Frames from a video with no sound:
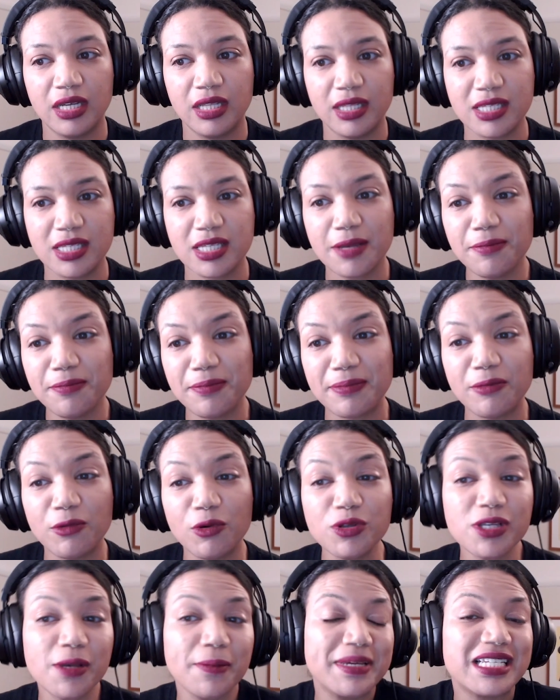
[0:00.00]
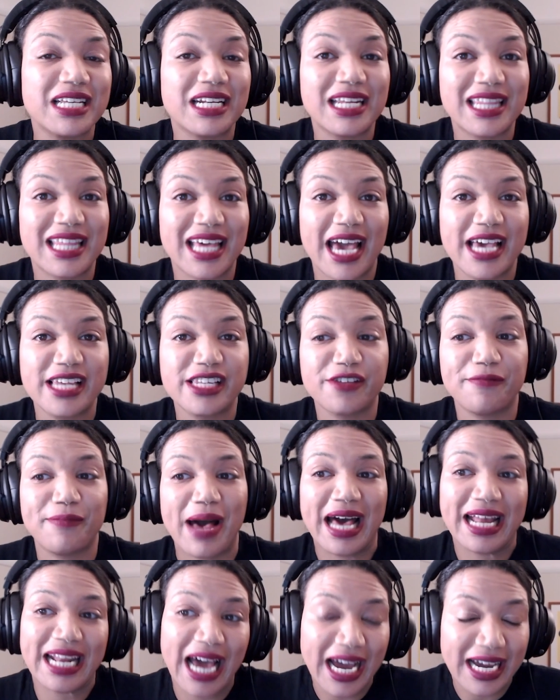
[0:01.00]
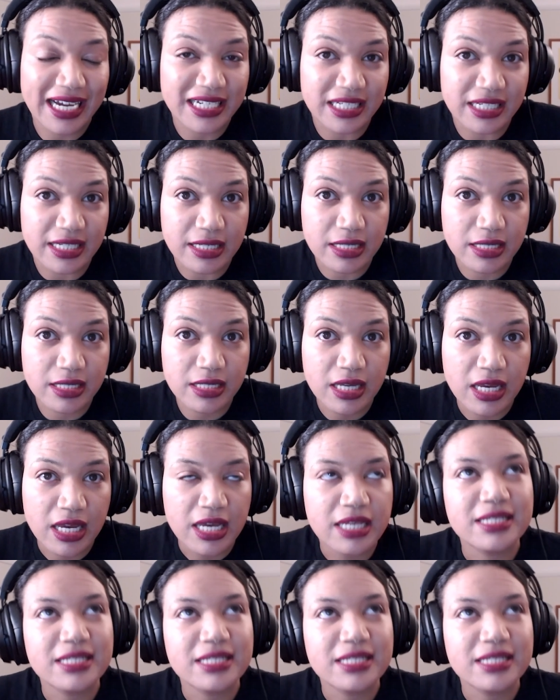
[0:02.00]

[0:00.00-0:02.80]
This can also be done in the case of bad actors.